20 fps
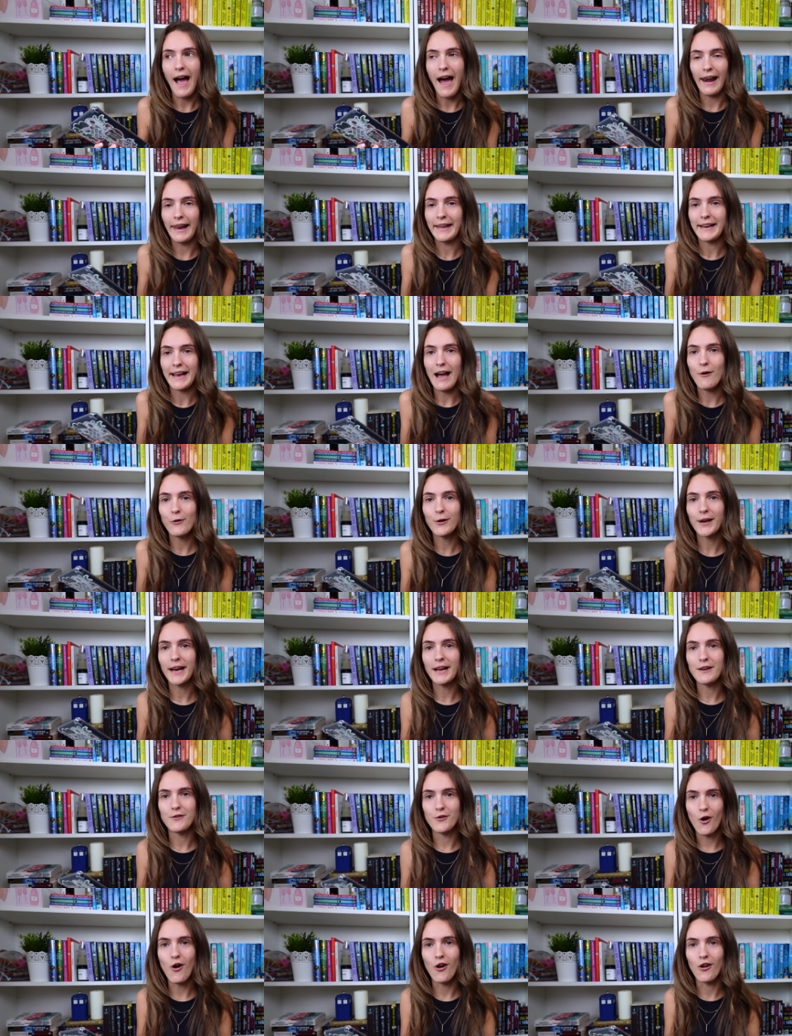like how can
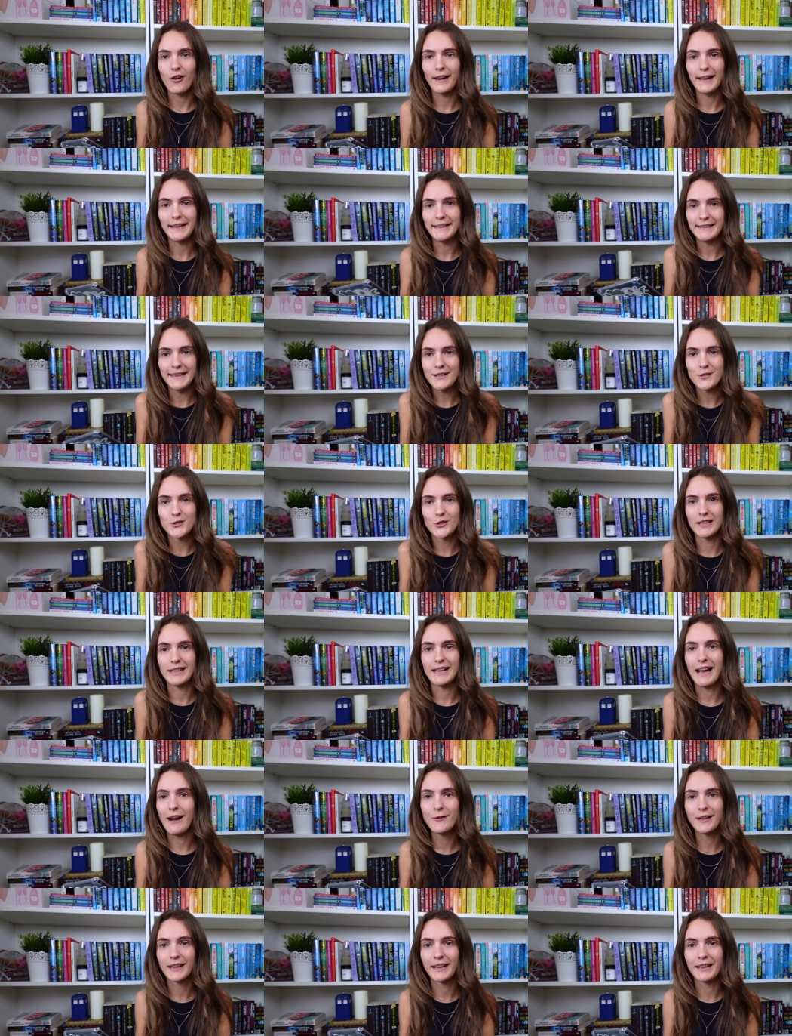I not? Like literally
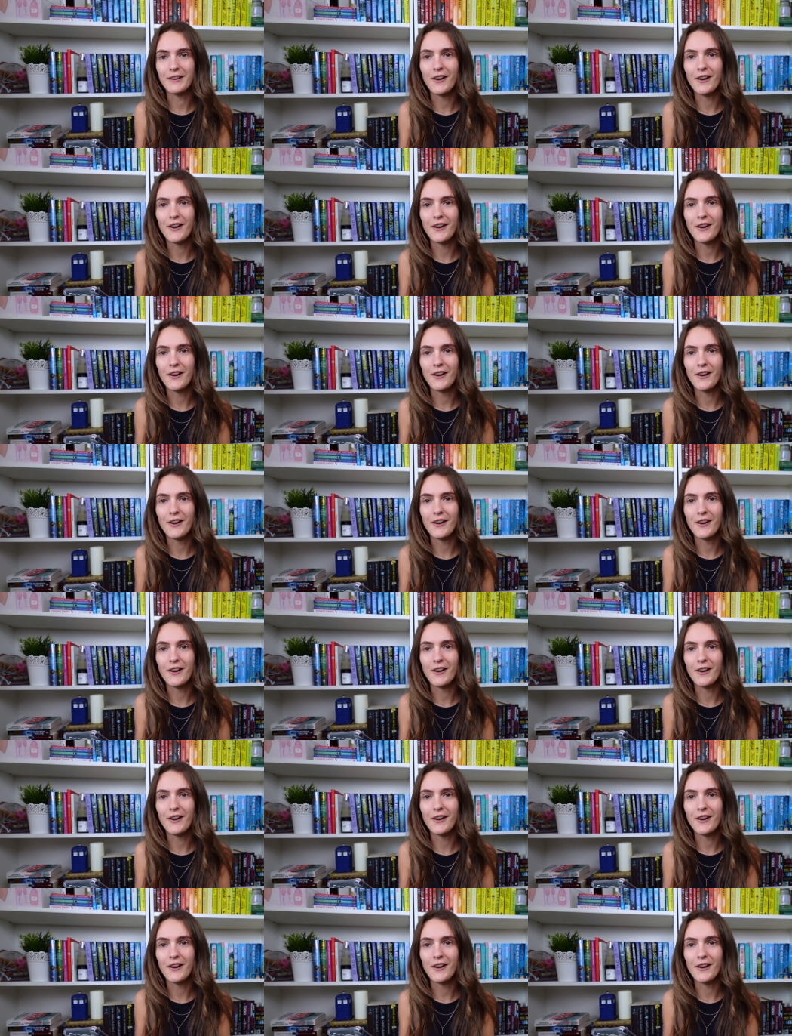how can I